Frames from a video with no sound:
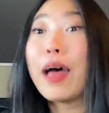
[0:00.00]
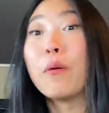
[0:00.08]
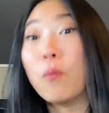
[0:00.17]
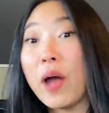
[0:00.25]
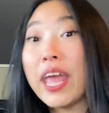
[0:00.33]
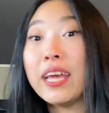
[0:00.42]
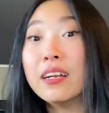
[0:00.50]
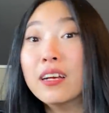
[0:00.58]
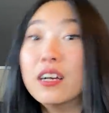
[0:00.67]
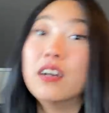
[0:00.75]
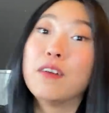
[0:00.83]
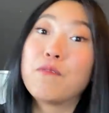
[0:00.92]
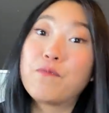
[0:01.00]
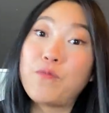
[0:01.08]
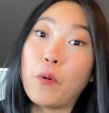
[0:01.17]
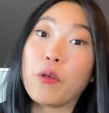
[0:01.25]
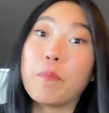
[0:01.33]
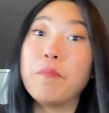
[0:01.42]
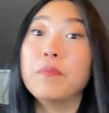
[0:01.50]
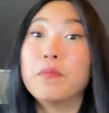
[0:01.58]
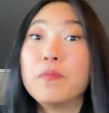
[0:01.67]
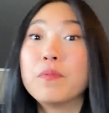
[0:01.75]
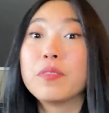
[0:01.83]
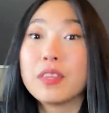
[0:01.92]
I wait for
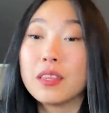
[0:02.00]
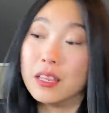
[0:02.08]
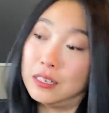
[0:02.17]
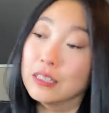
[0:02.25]
the